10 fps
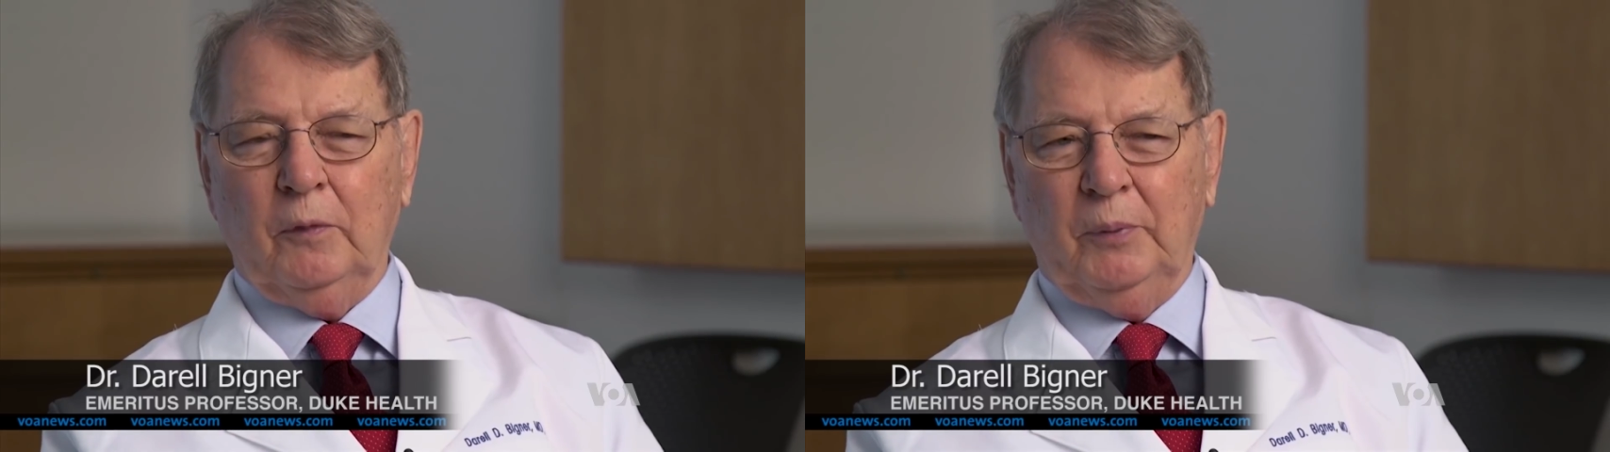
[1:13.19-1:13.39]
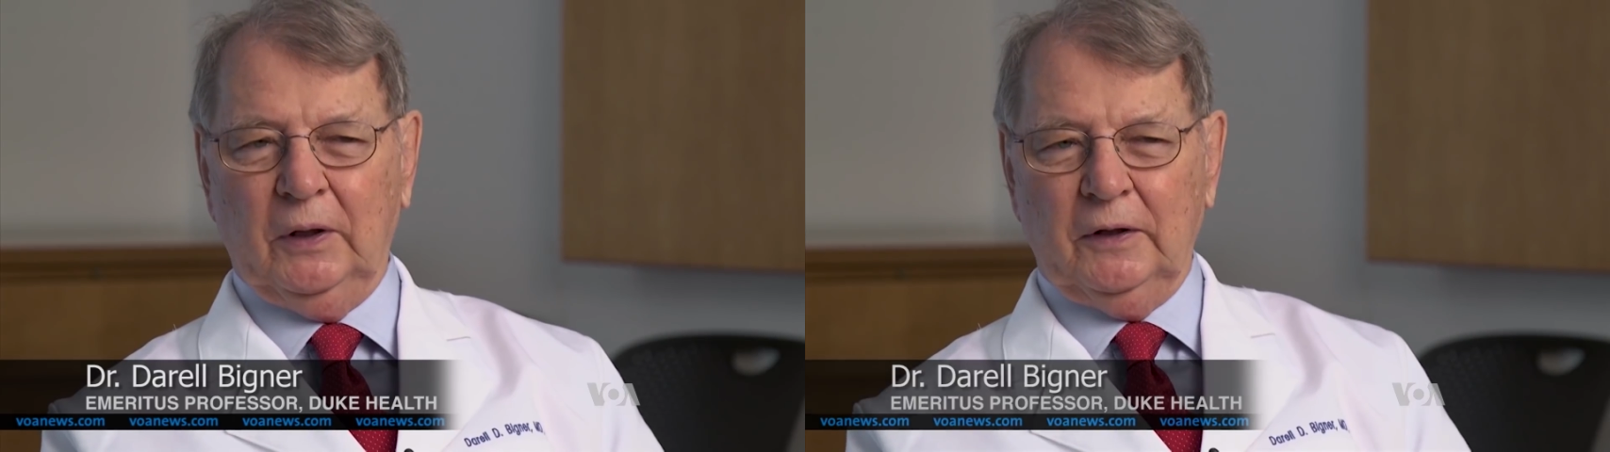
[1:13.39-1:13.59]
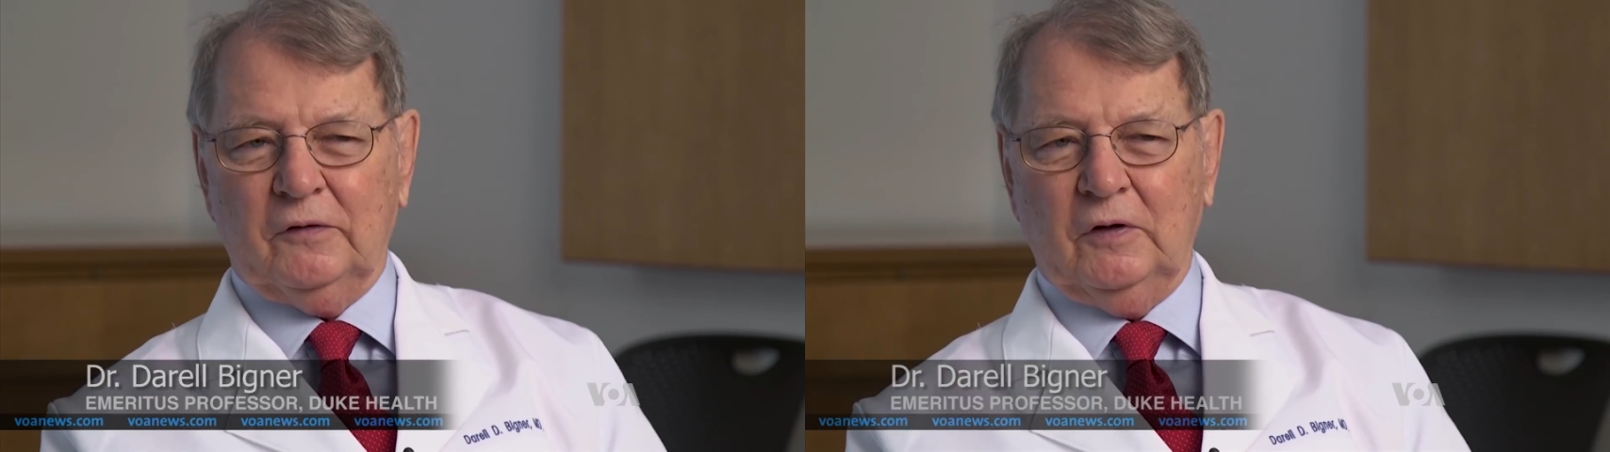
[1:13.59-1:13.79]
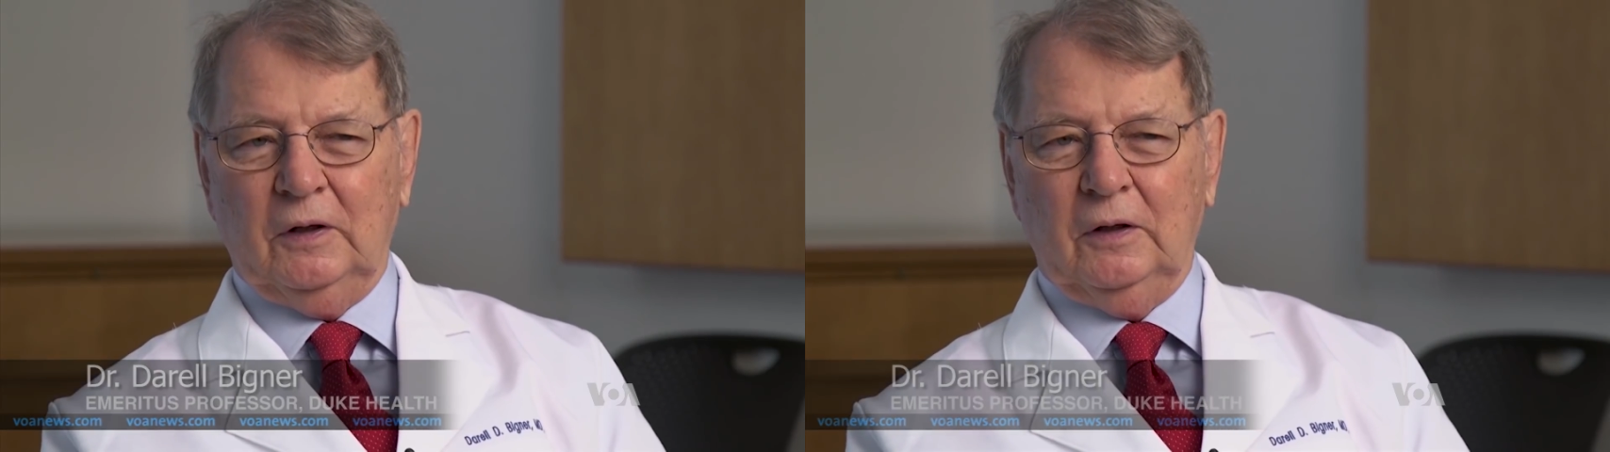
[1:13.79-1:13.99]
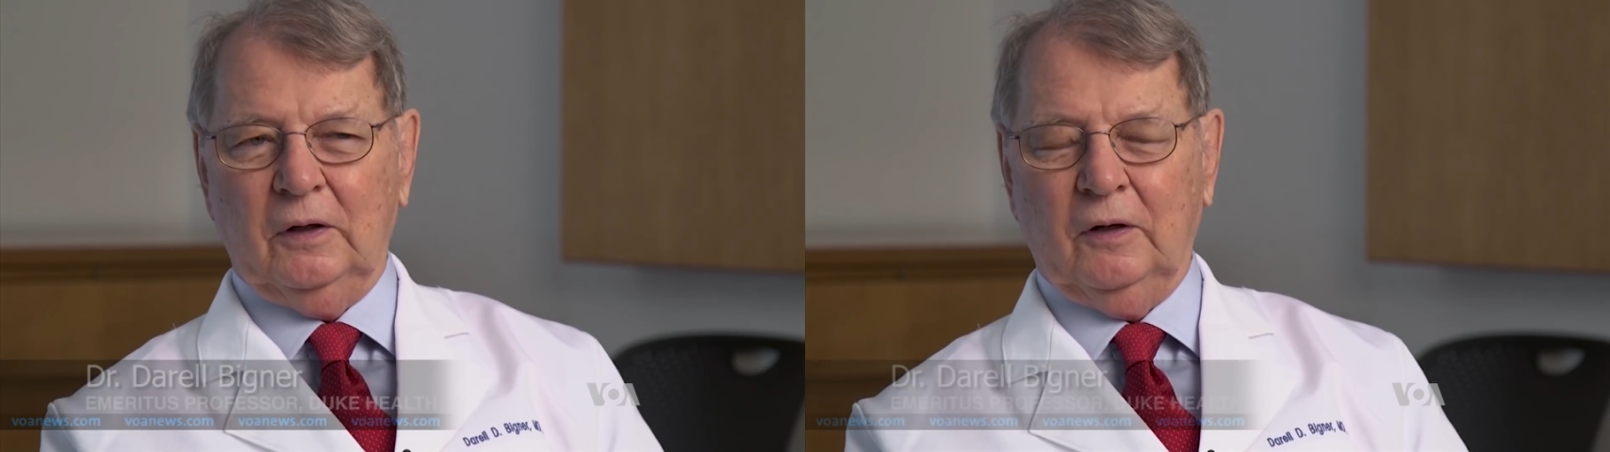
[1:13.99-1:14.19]

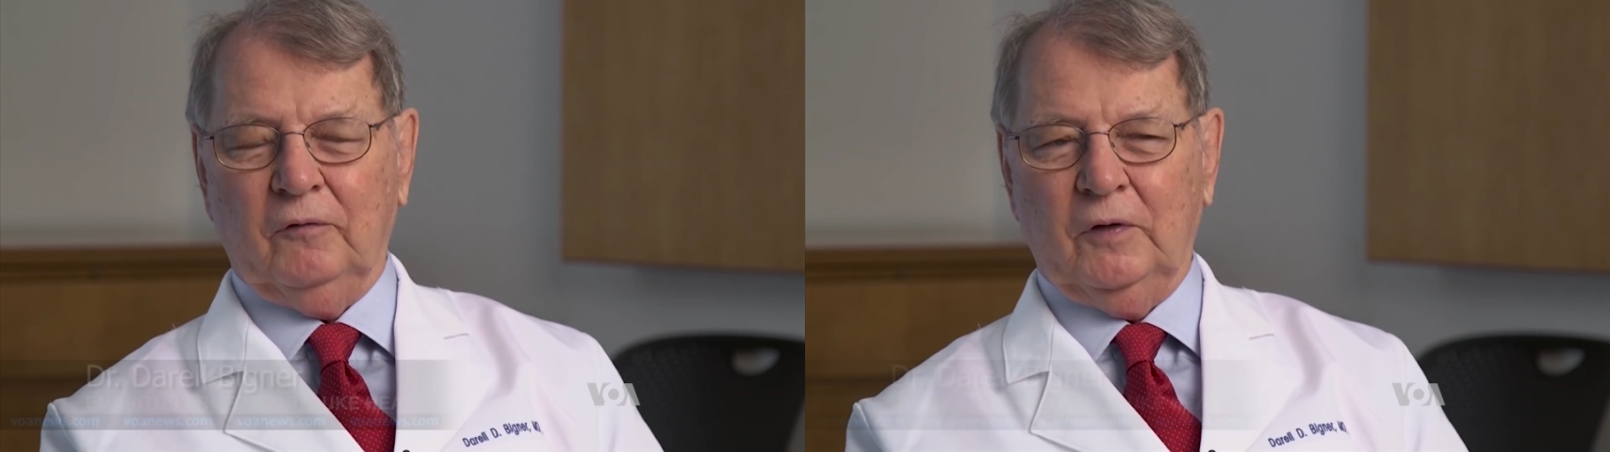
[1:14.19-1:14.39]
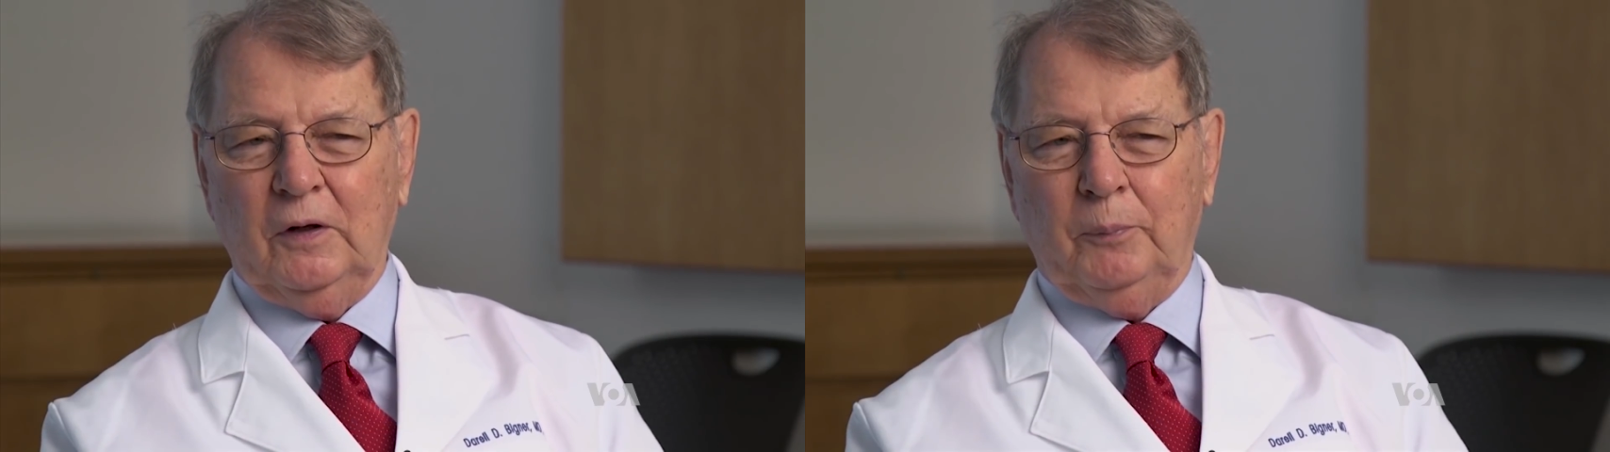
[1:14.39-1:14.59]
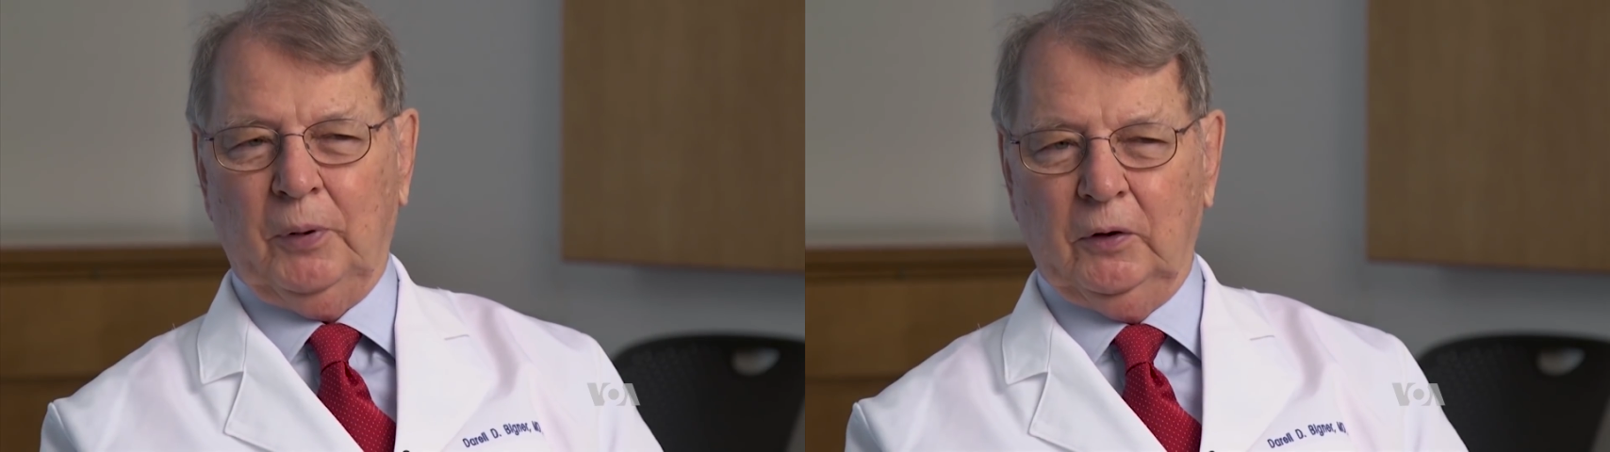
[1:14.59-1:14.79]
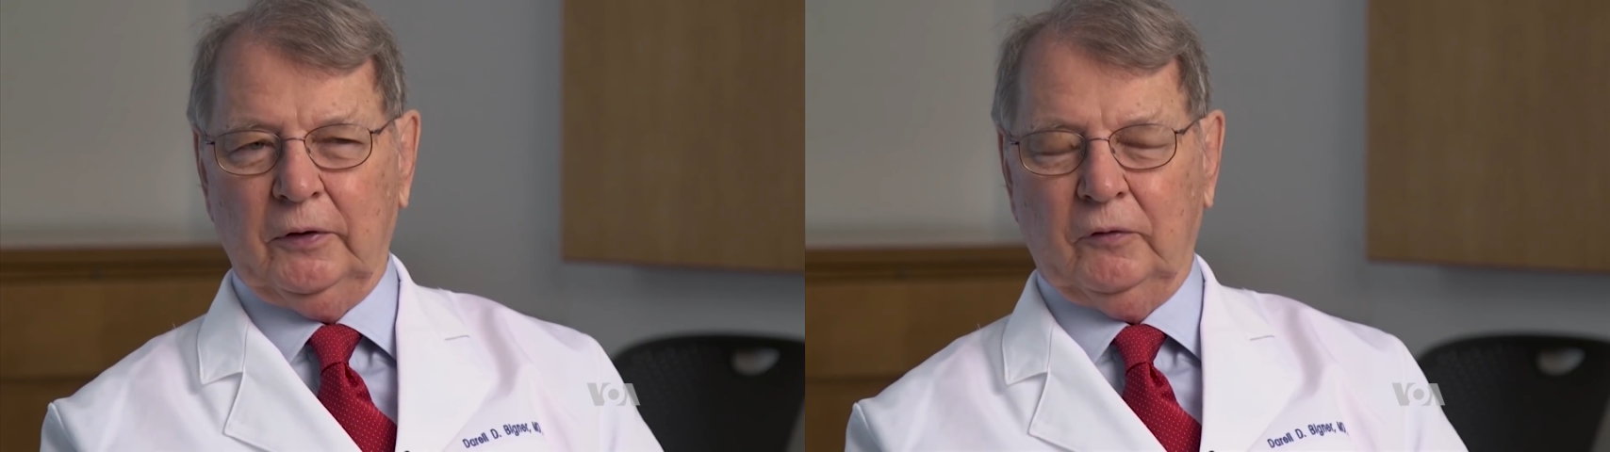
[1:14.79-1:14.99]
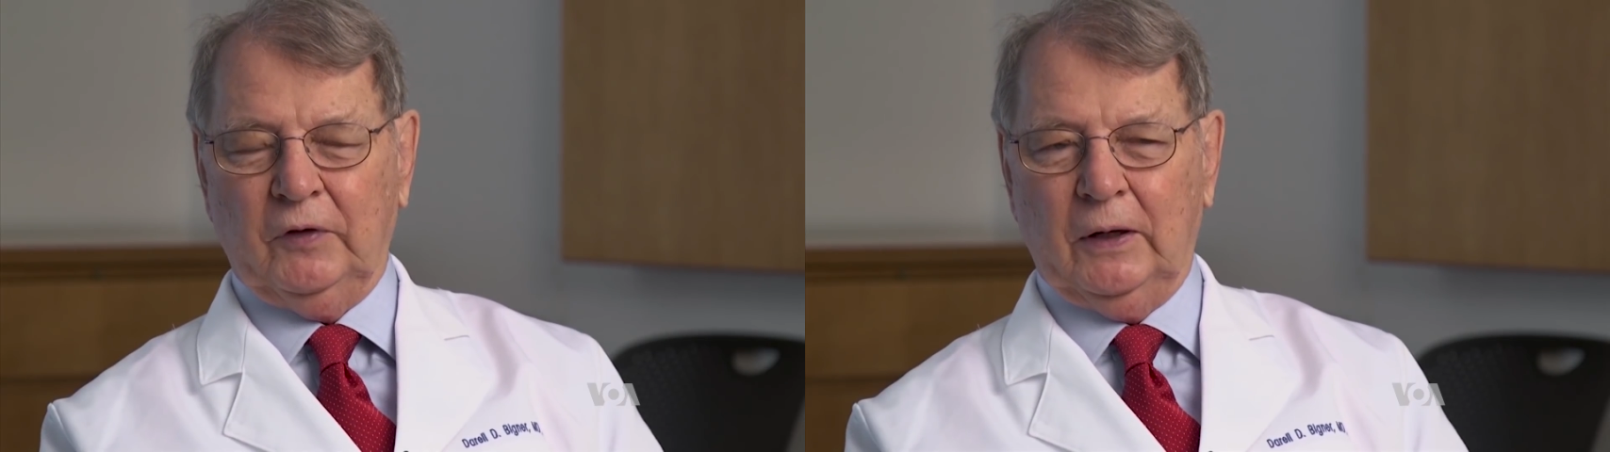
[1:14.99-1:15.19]
ability of the
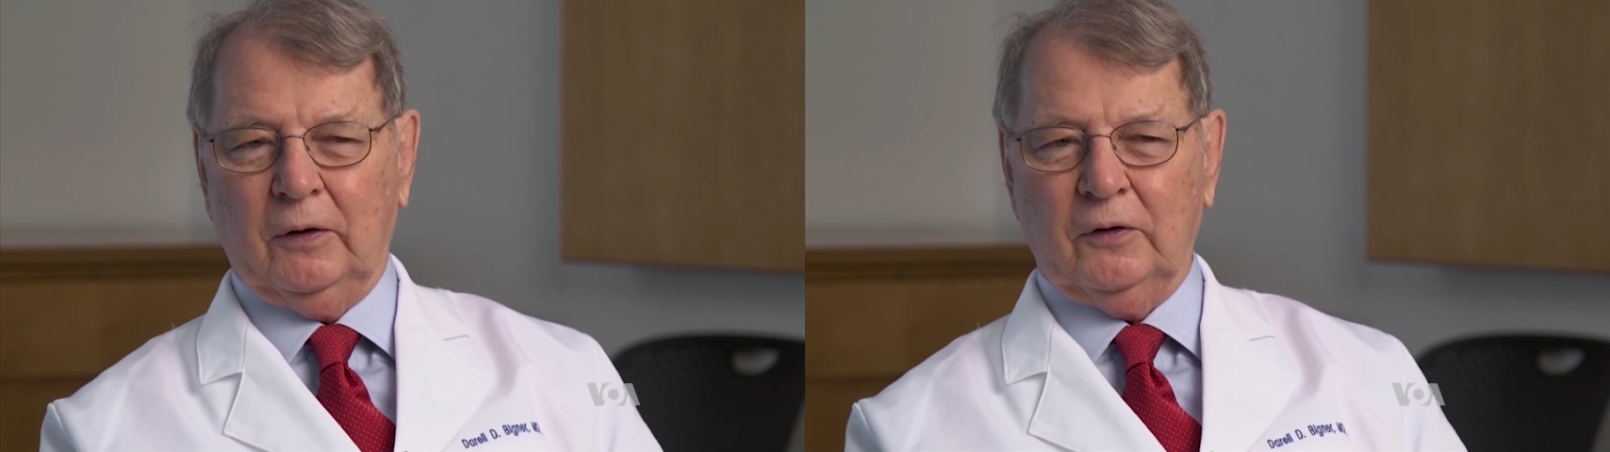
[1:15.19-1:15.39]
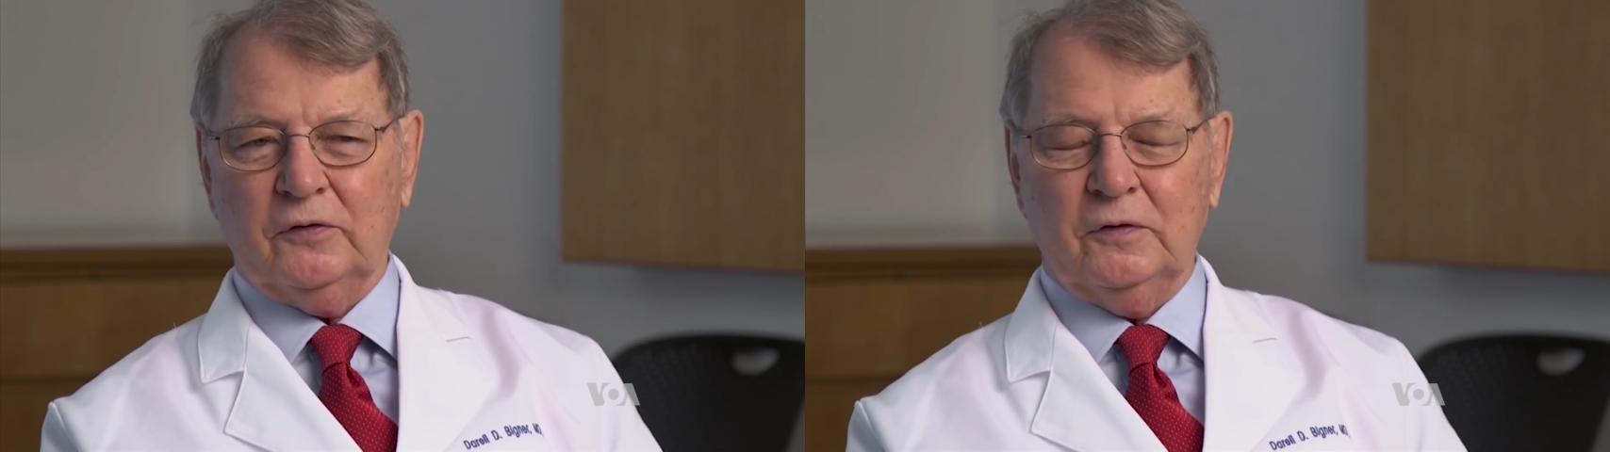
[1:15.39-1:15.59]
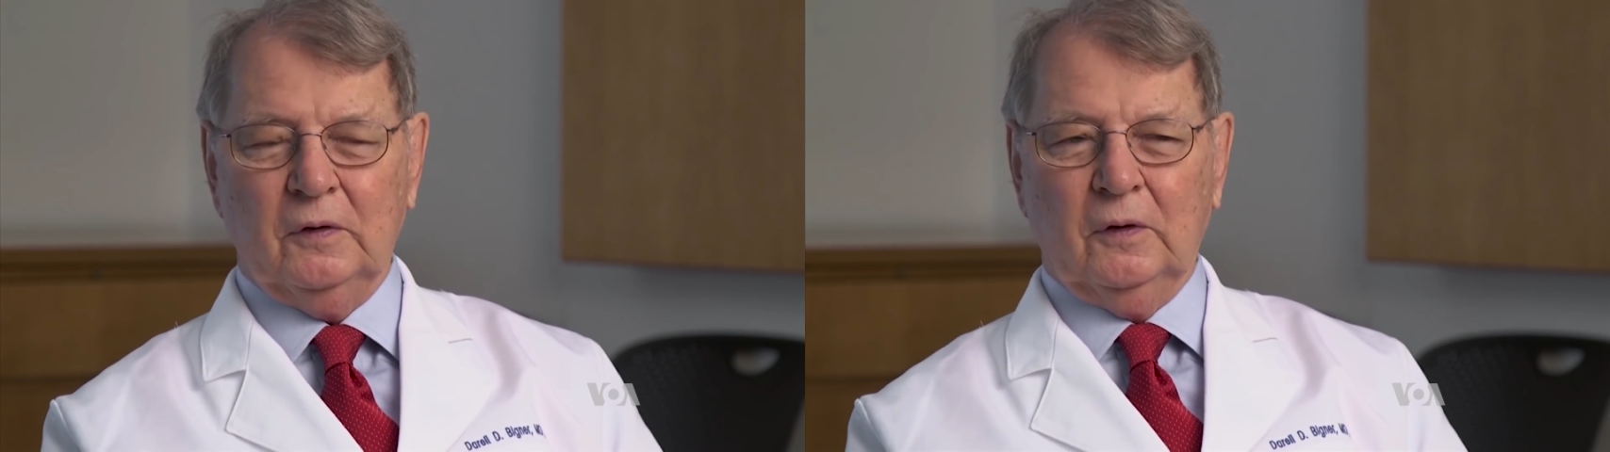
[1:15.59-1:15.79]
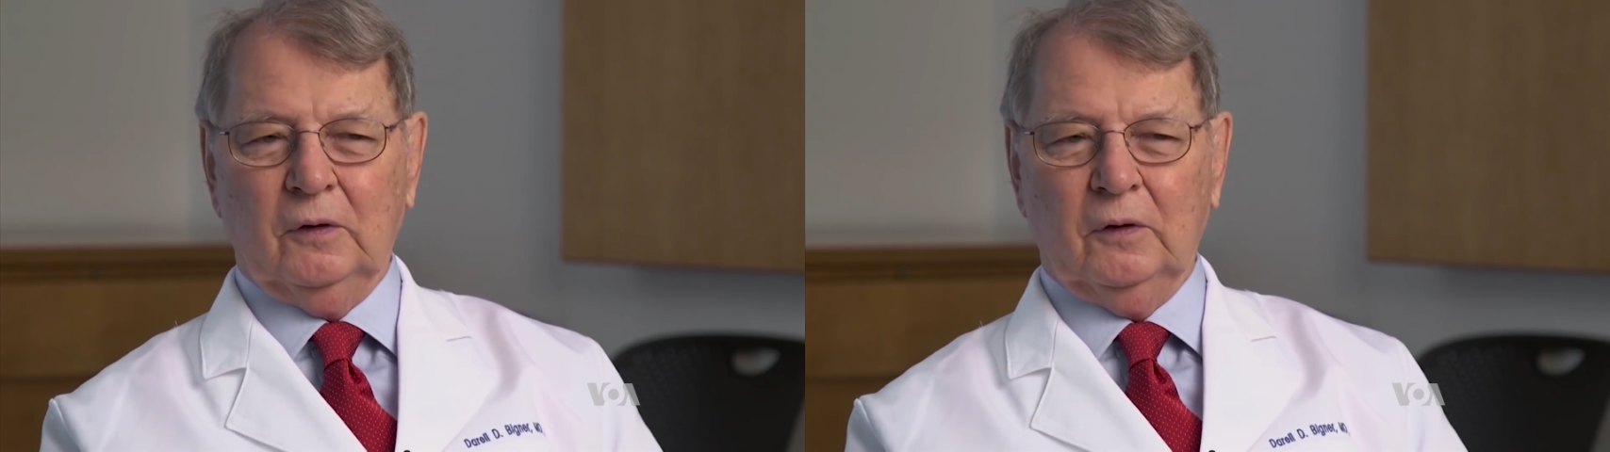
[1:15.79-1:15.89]
poliovirus